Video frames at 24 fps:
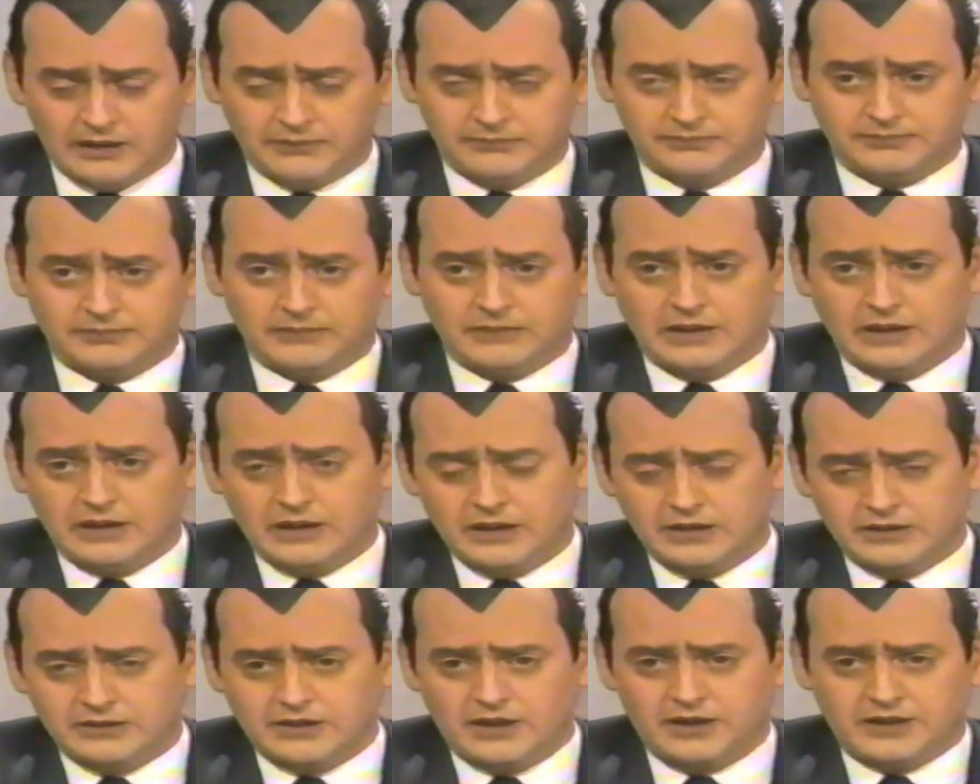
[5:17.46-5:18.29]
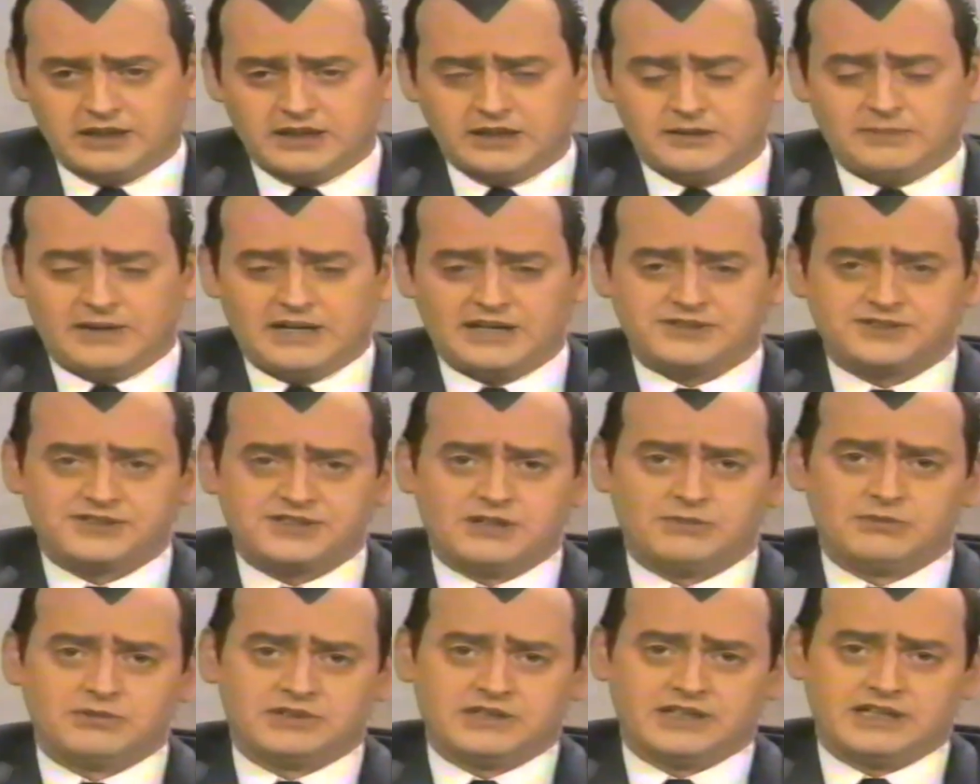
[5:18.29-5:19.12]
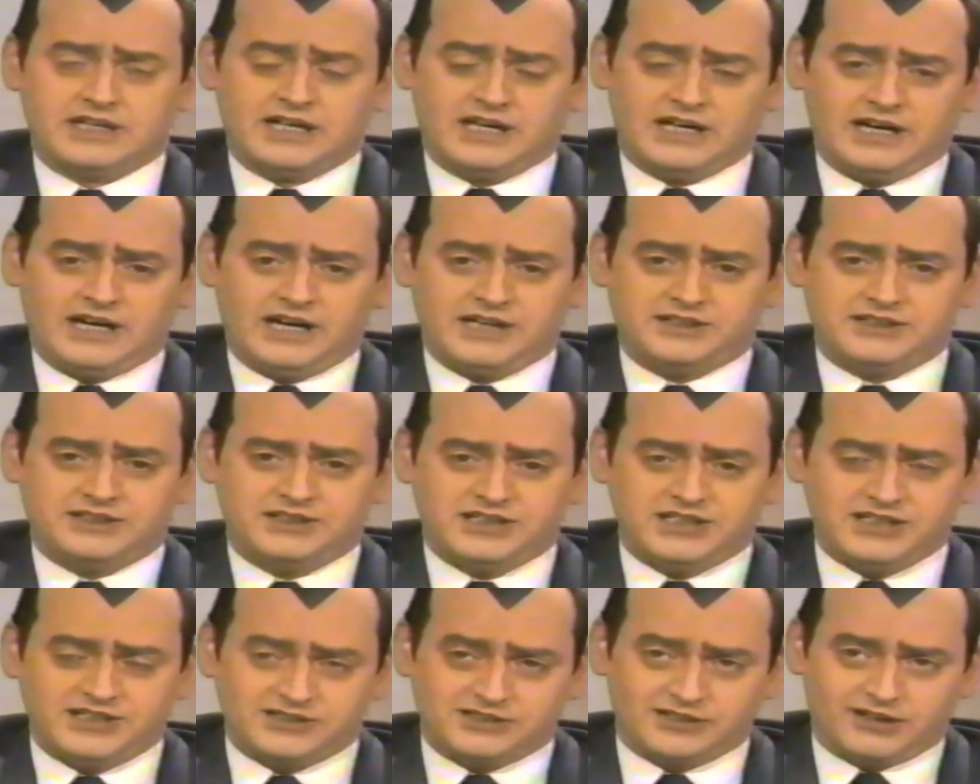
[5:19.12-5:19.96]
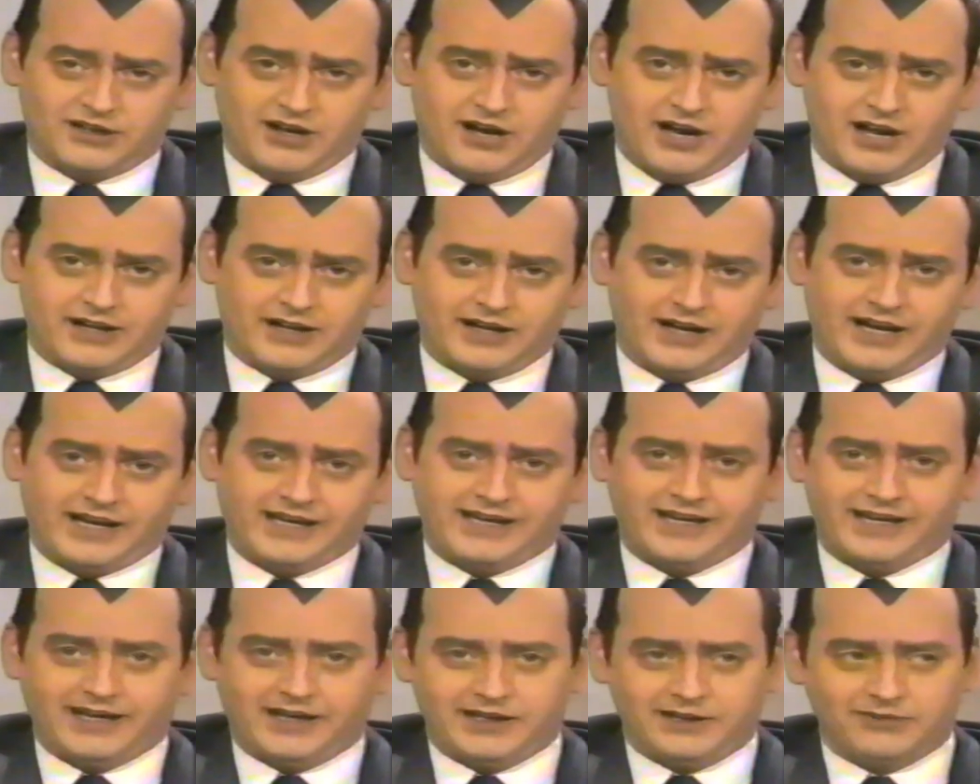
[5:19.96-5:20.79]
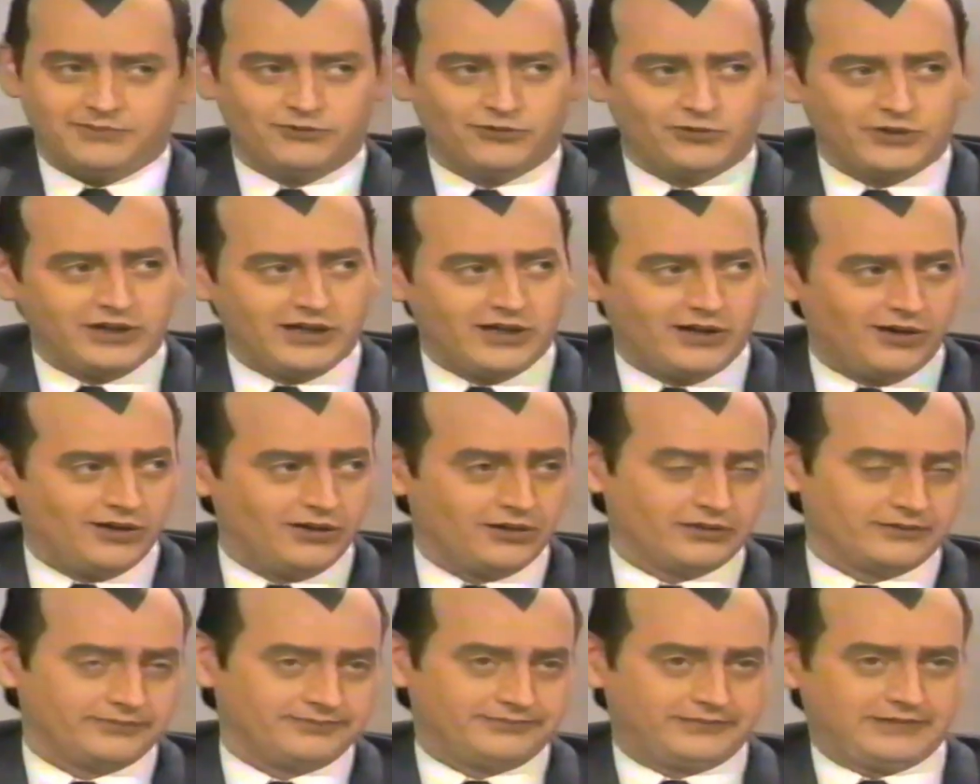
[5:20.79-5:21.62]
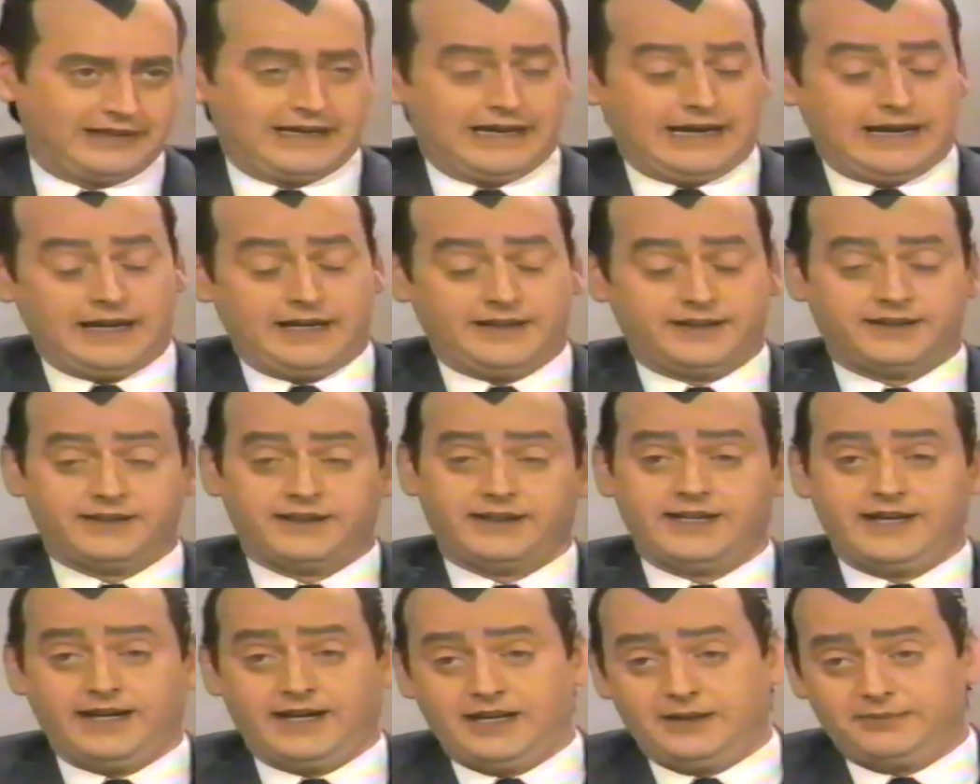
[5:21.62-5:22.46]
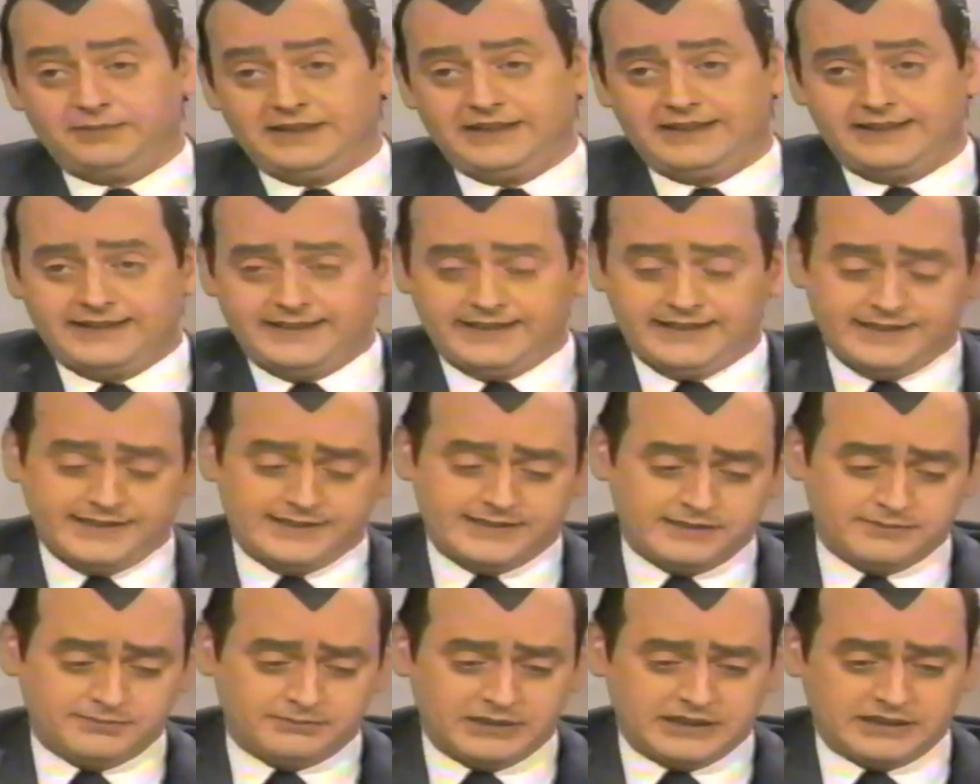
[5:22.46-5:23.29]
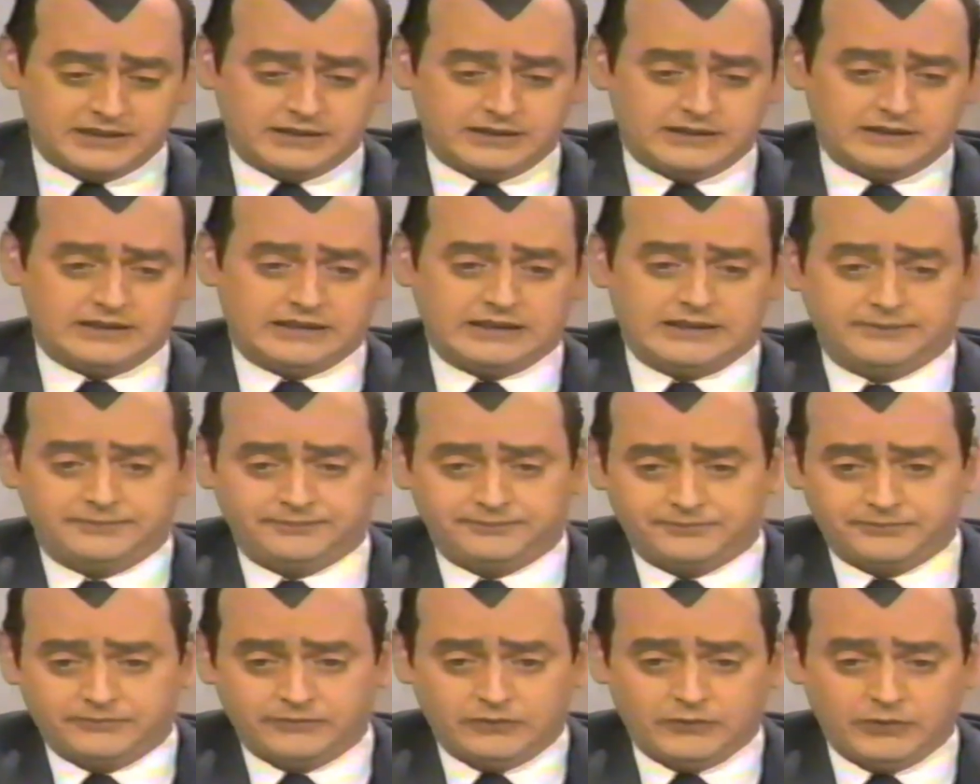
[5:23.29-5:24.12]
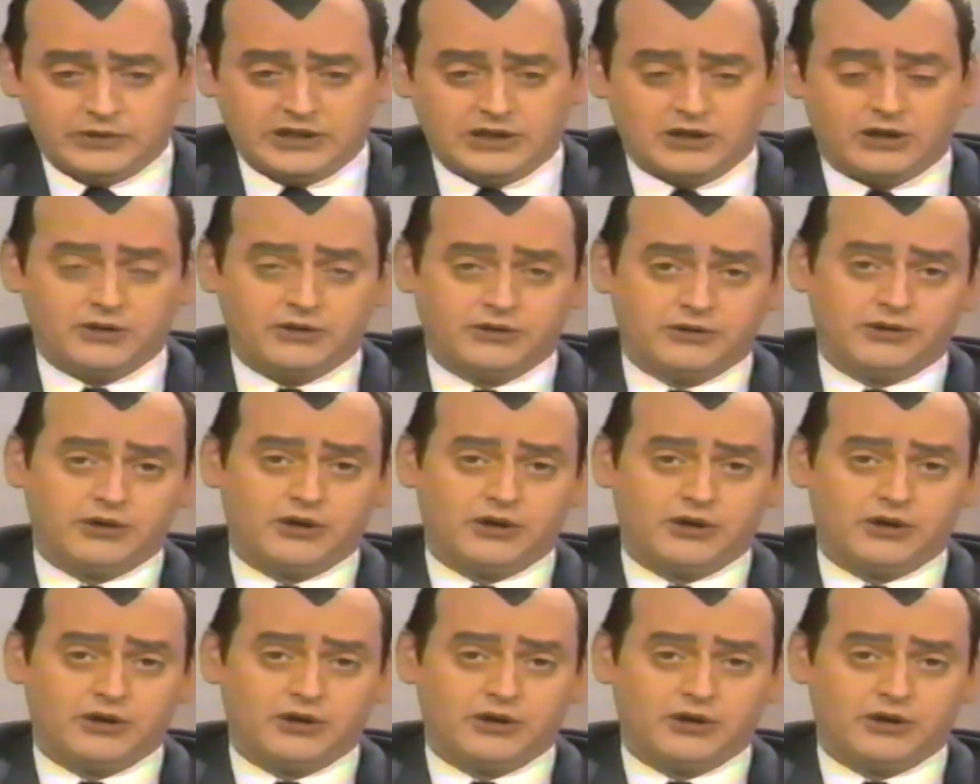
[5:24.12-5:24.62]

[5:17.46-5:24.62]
I'm talking about someone that I tease a lot. I kid him. We all gotta kid him and tease him, but we all